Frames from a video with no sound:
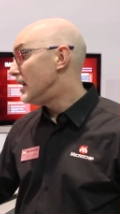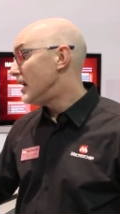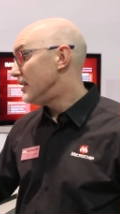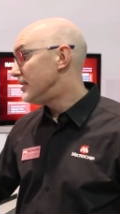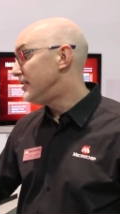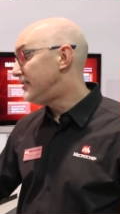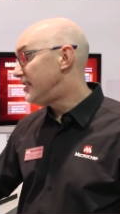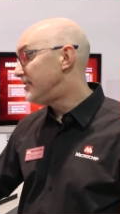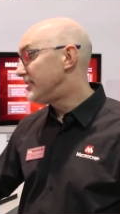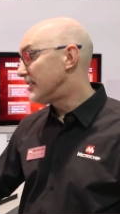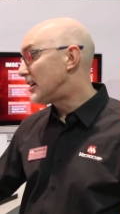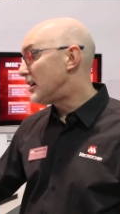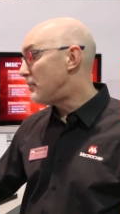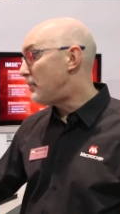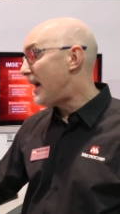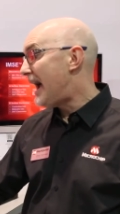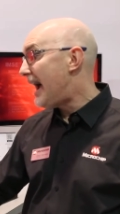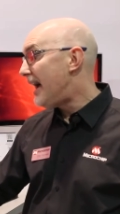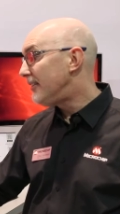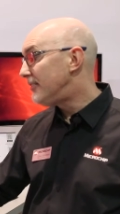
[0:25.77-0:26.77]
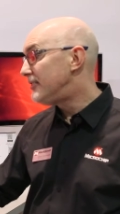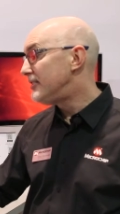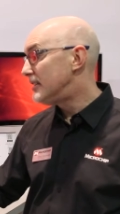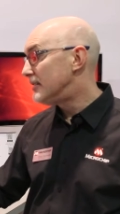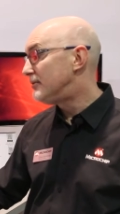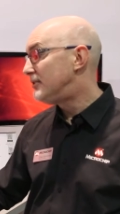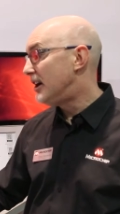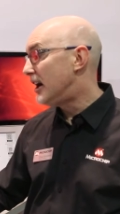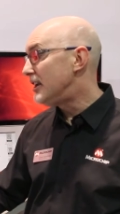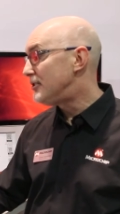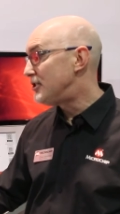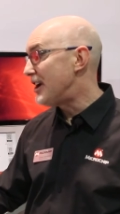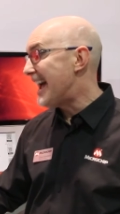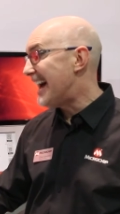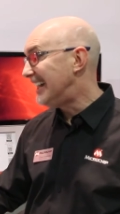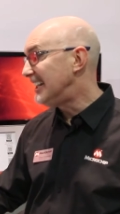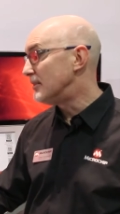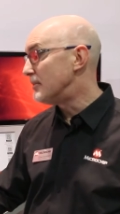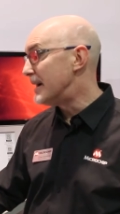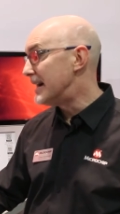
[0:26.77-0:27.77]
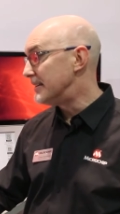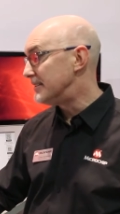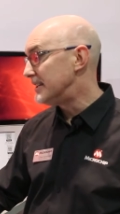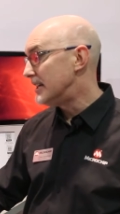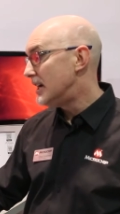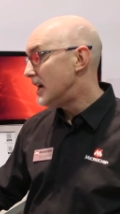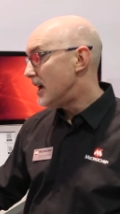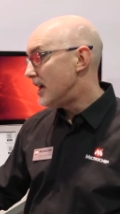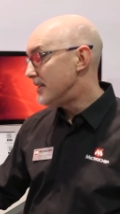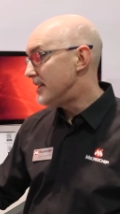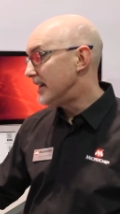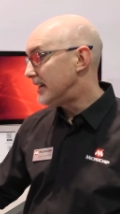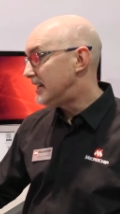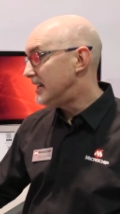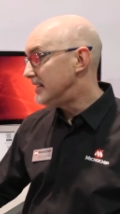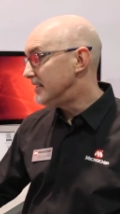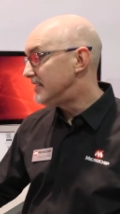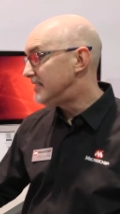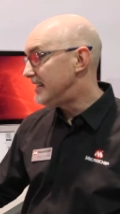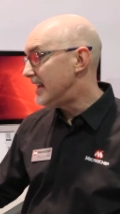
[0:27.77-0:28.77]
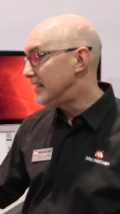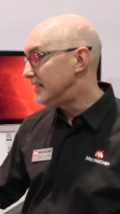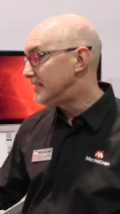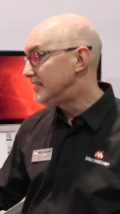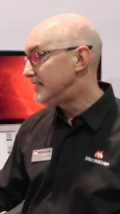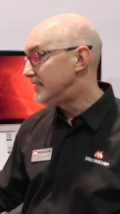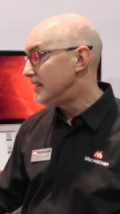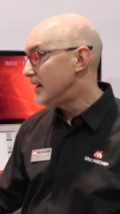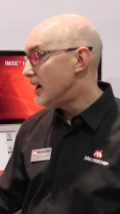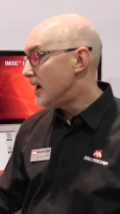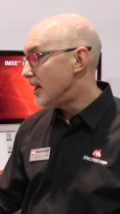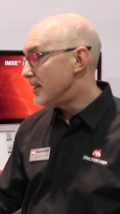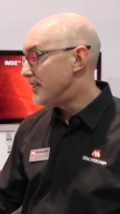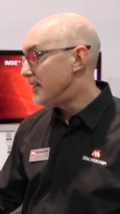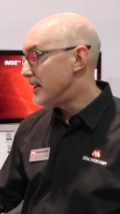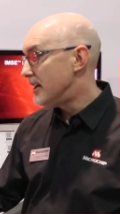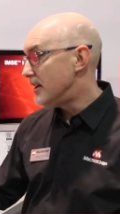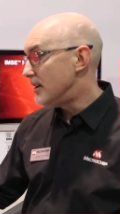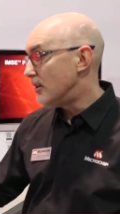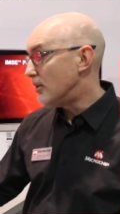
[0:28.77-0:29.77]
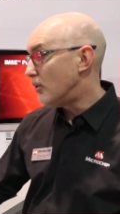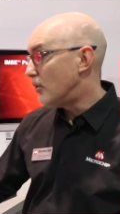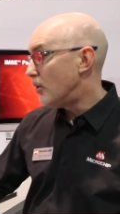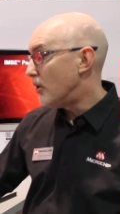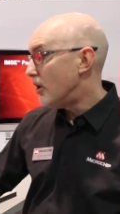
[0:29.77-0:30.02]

This is a capacitive touch element that can sense the